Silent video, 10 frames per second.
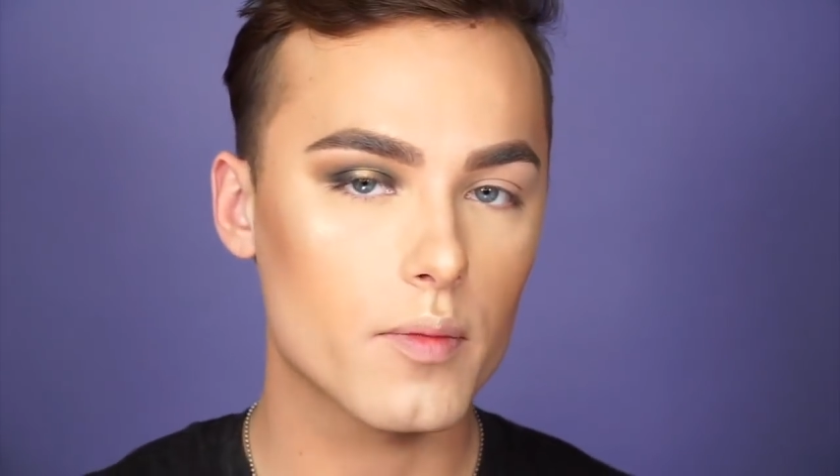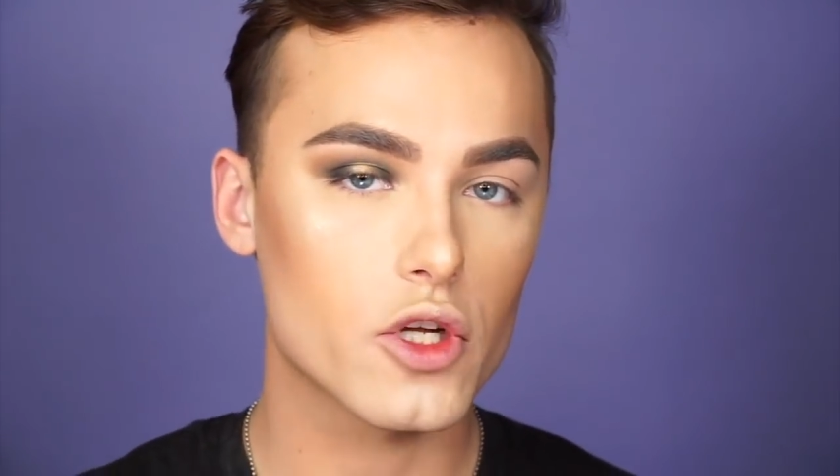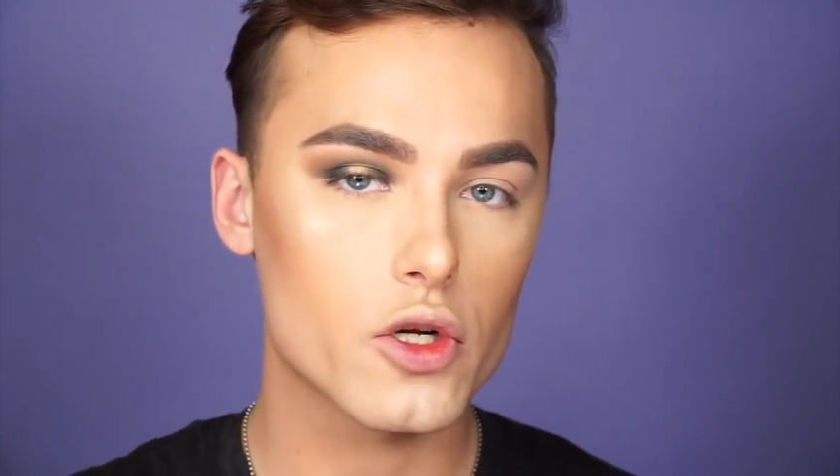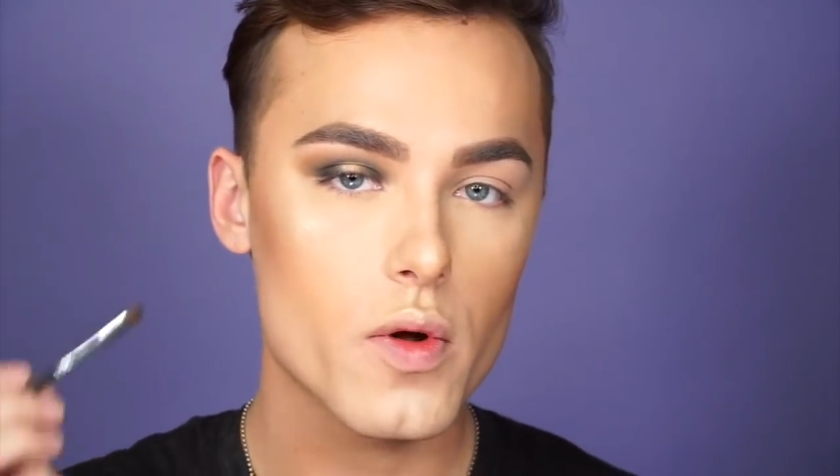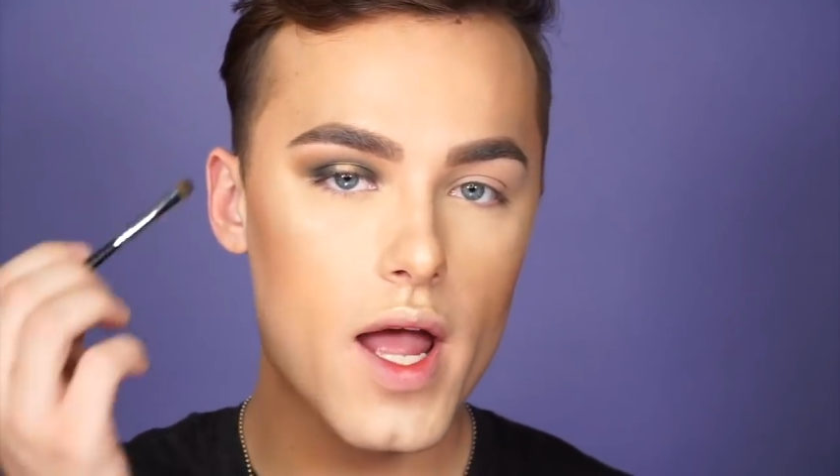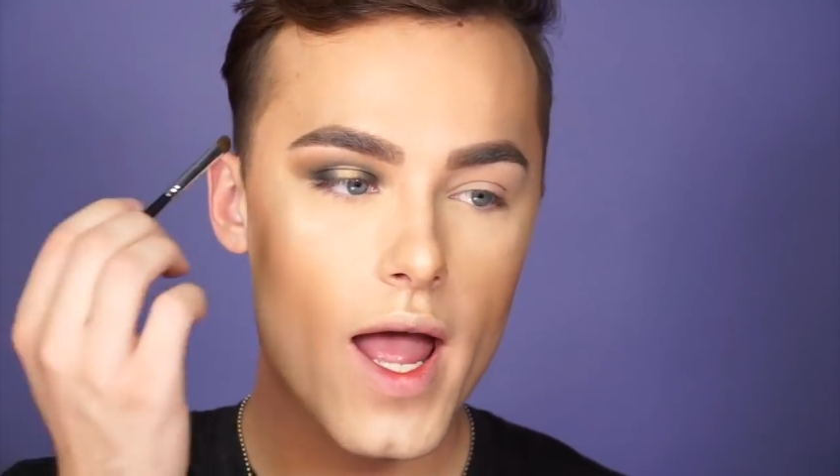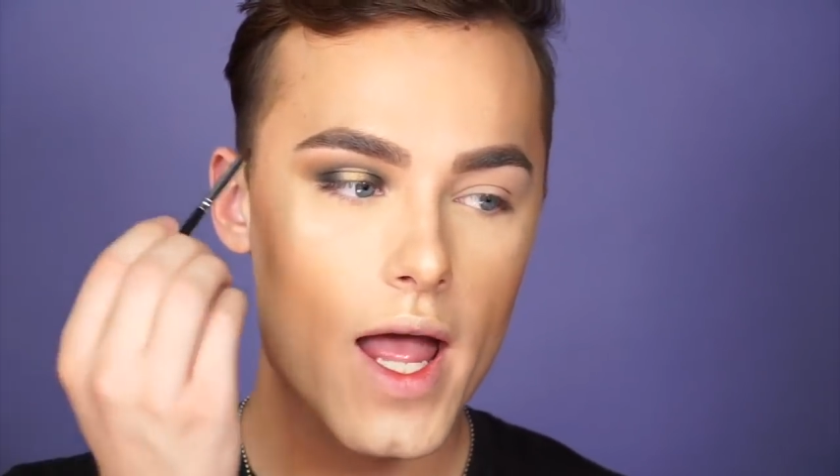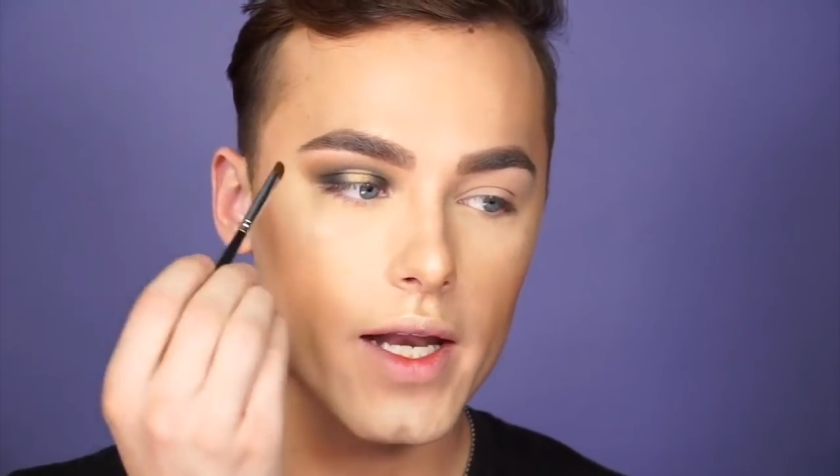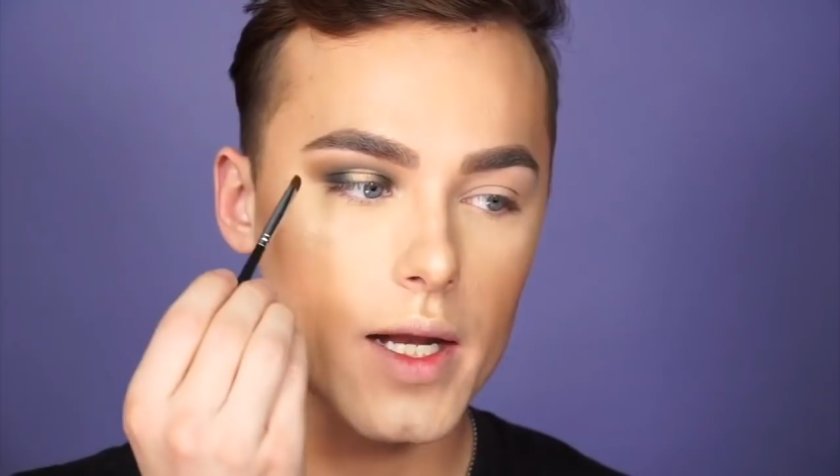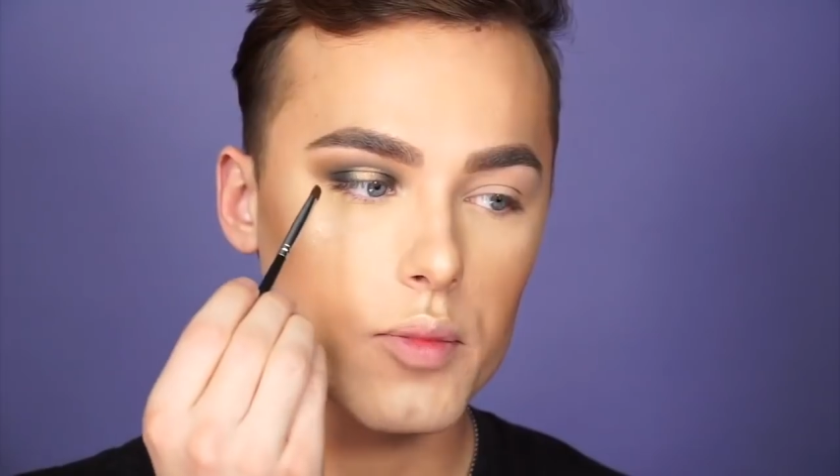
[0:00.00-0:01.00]
I'm going to go
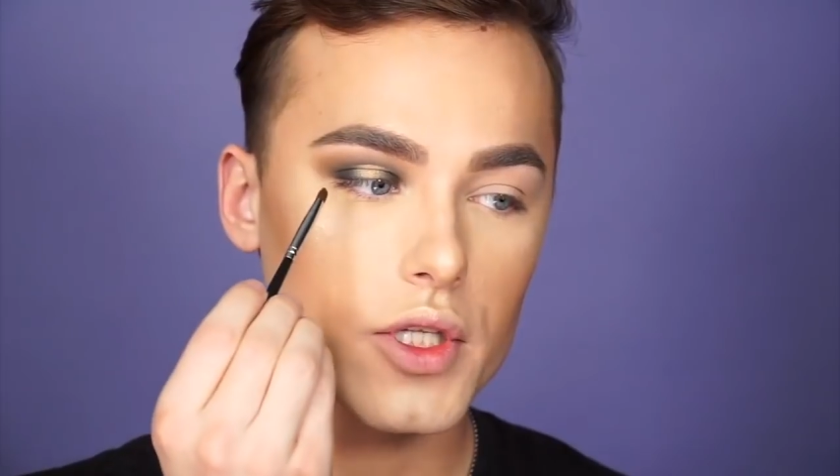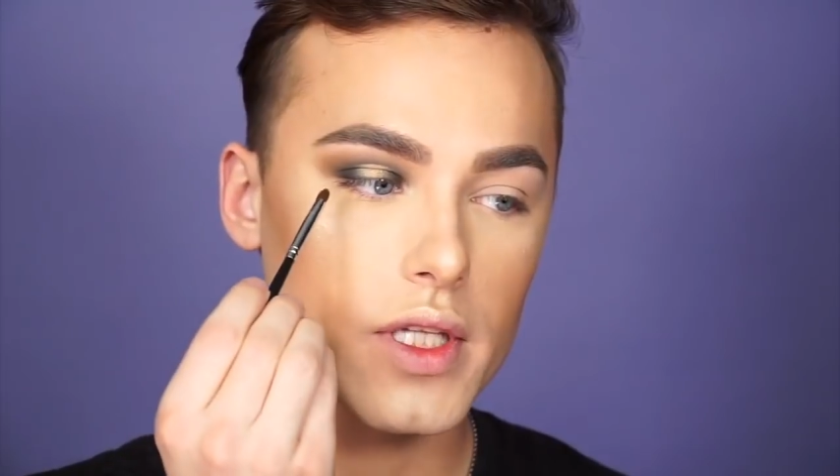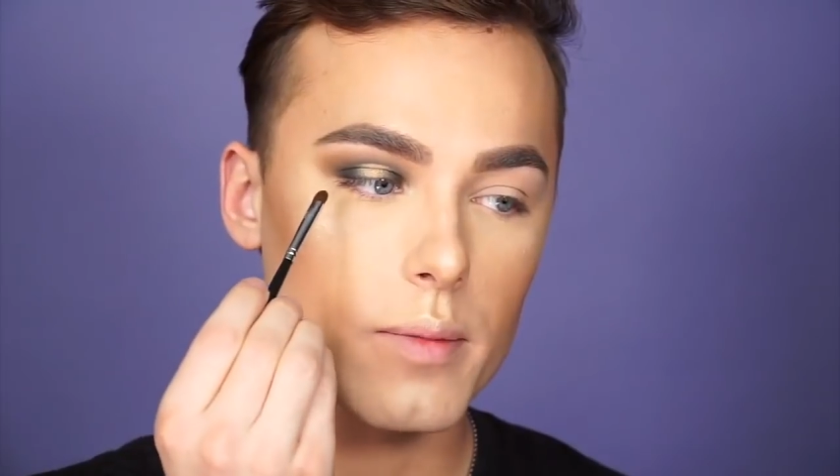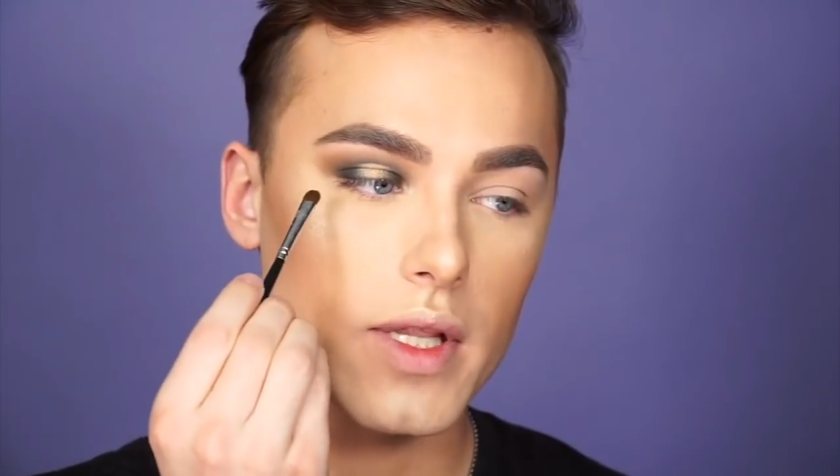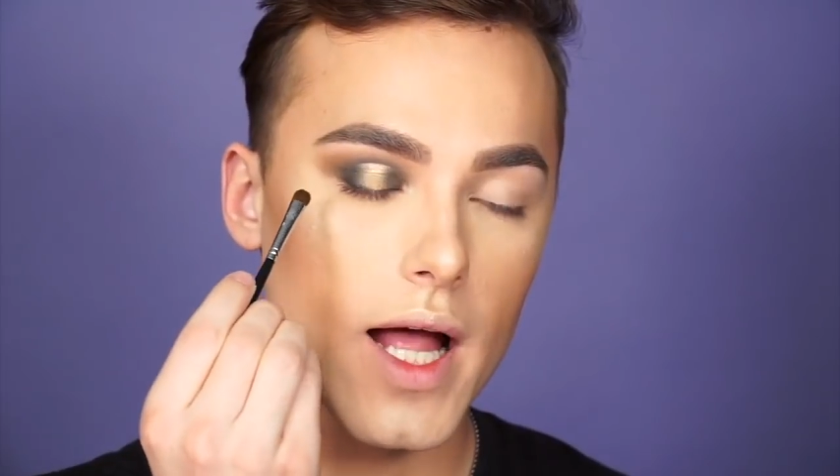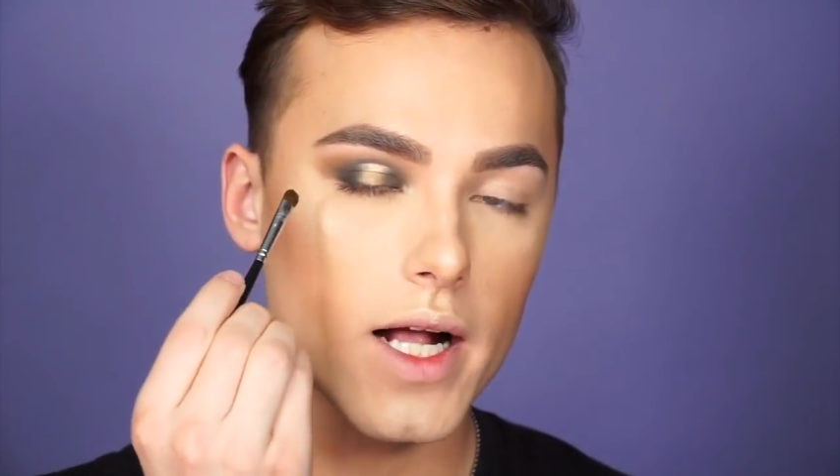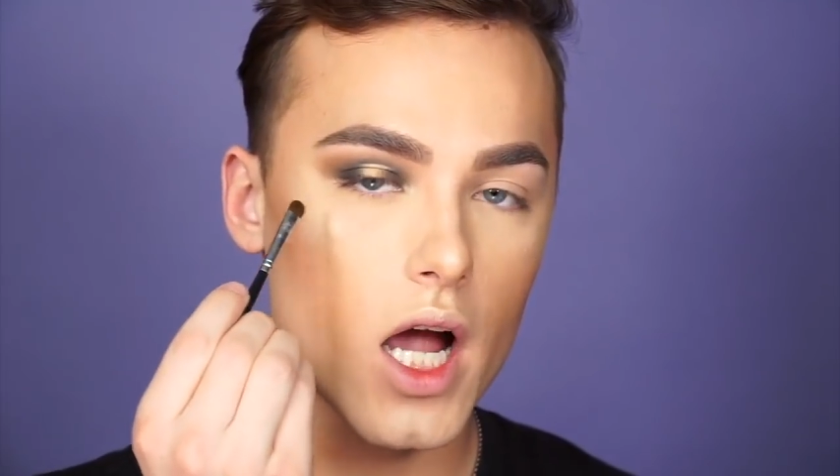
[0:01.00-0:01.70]
ahead and put the black